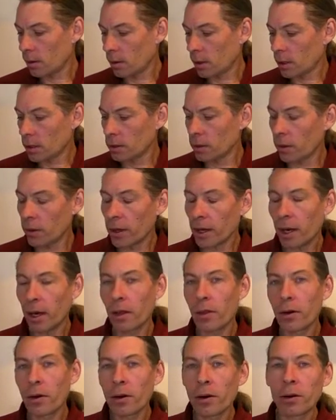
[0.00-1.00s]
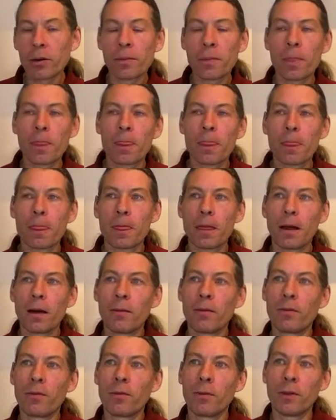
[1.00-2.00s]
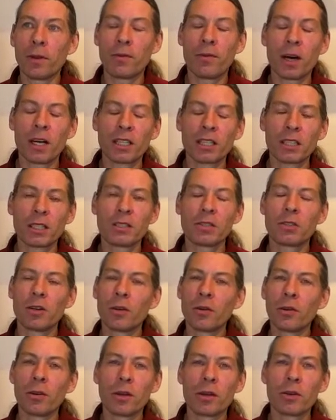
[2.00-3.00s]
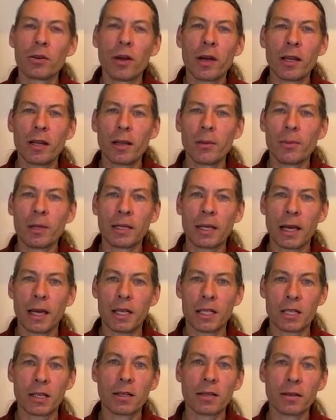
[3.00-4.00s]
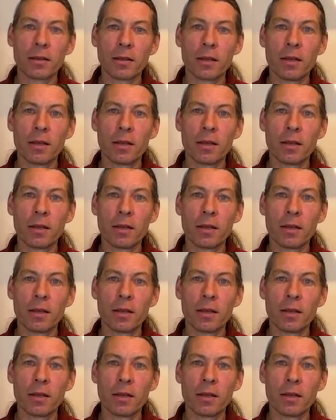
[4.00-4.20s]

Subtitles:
So the other Avashtas don't really create limitations.